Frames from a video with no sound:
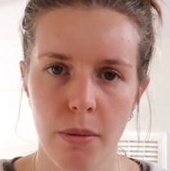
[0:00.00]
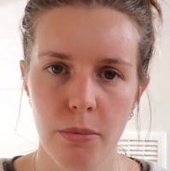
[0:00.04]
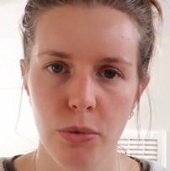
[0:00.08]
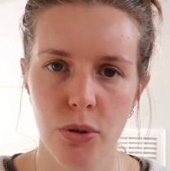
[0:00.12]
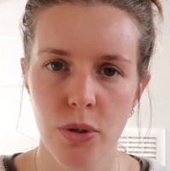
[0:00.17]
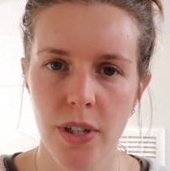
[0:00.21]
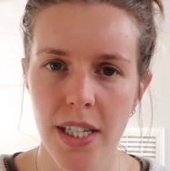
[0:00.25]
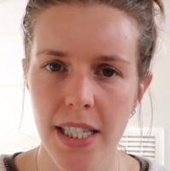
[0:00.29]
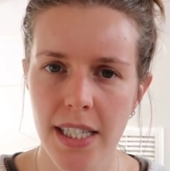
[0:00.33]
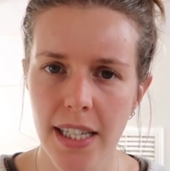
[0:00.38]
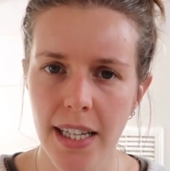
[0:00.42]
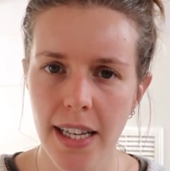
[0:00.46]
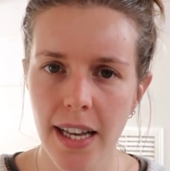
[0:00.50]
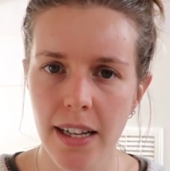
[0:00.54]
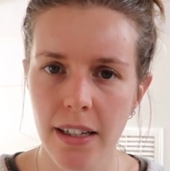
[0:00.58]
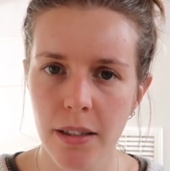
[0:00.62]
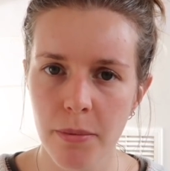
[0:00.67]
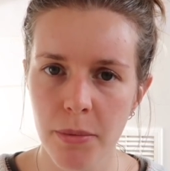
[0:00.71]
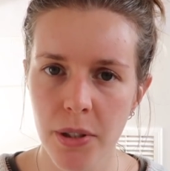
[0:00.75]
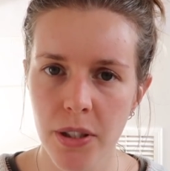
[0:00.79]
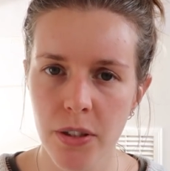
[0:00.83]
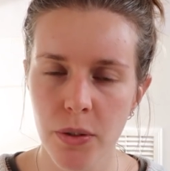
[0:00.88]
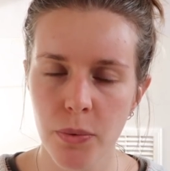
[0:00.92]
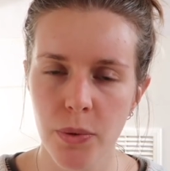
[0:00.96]
treating
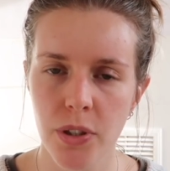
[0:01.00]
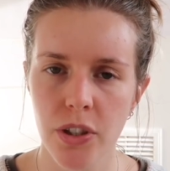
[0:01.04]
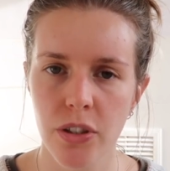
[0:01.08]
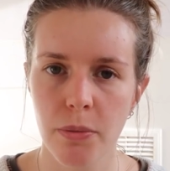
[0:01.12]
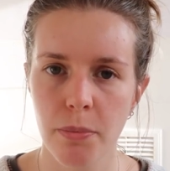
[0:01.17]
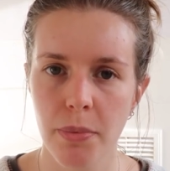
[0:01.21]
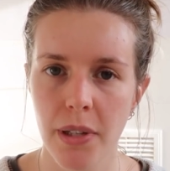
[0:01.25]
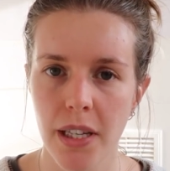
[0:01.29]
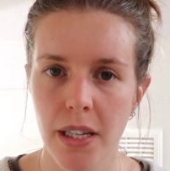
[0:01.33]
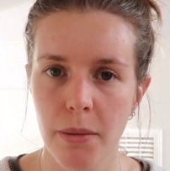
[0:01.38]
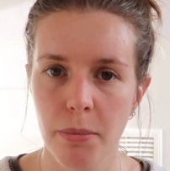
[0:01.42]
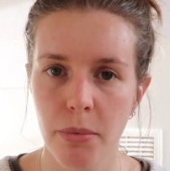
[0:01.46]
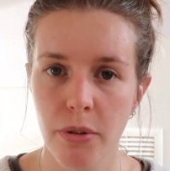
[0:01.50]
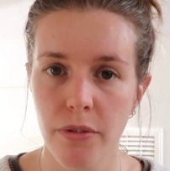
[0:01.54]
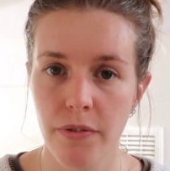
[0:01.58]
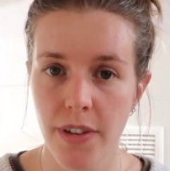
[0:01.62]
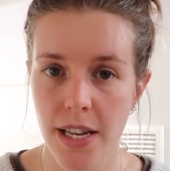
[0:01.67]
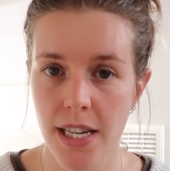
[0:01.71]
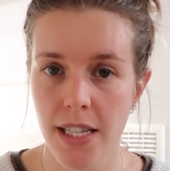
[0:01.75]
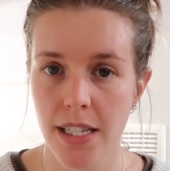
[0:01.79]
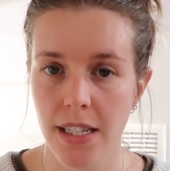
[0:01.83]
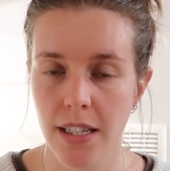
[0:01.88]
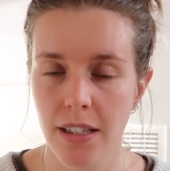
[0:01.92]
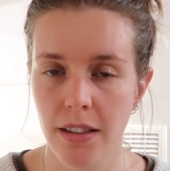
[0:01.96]
ailments, we should be
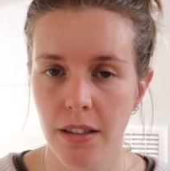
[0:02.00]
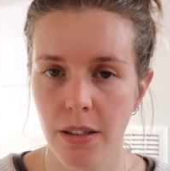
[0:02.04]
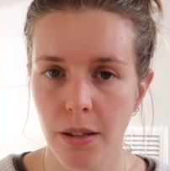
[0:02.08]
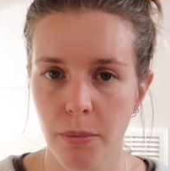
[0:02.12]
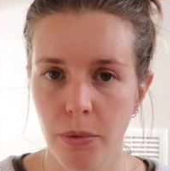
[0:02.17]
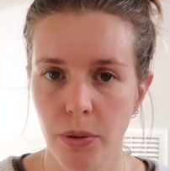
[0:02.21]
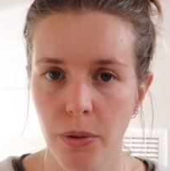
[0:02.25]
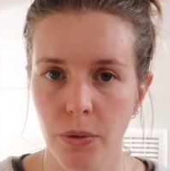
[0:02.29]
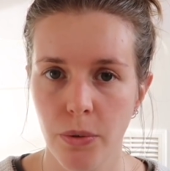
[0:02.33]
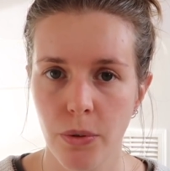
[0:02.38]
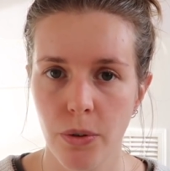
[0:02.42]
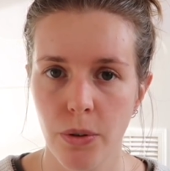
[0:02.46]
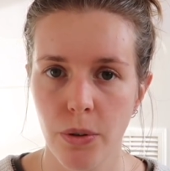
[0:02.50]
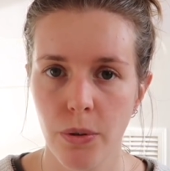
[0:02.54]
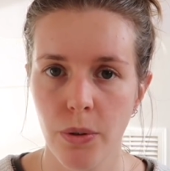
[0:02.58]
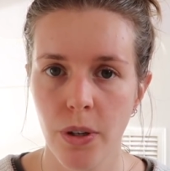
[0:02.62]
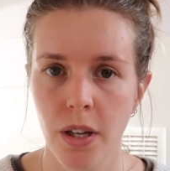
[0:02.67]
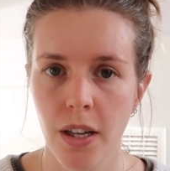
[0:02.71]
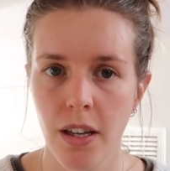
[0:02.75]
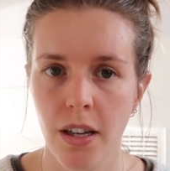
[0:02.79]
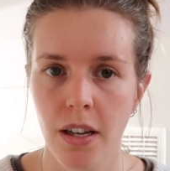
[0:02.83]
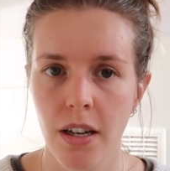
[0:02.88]
preventing them through